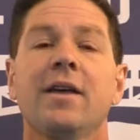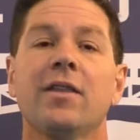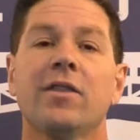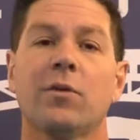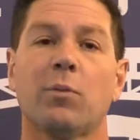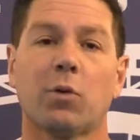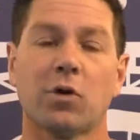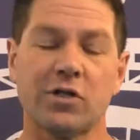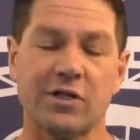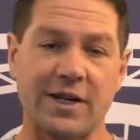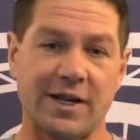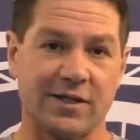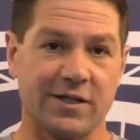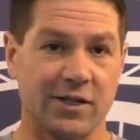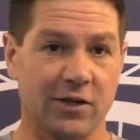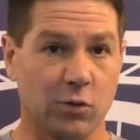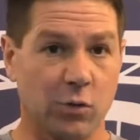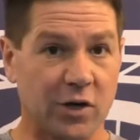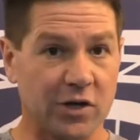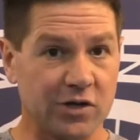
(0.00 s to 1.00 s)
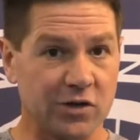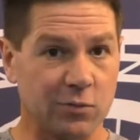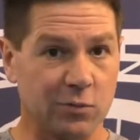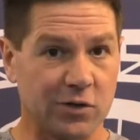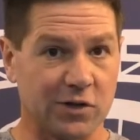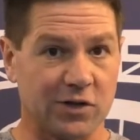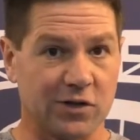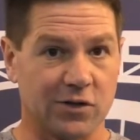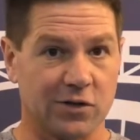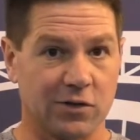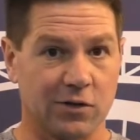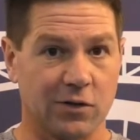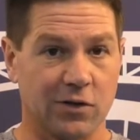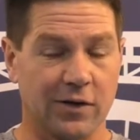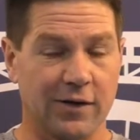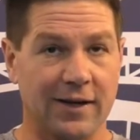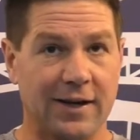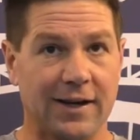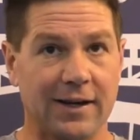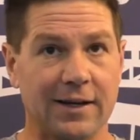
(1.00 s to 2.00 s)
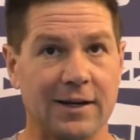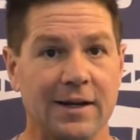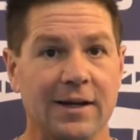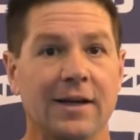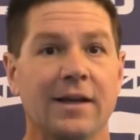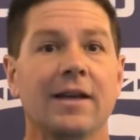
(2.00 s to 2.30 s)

The person asking the question was concerned that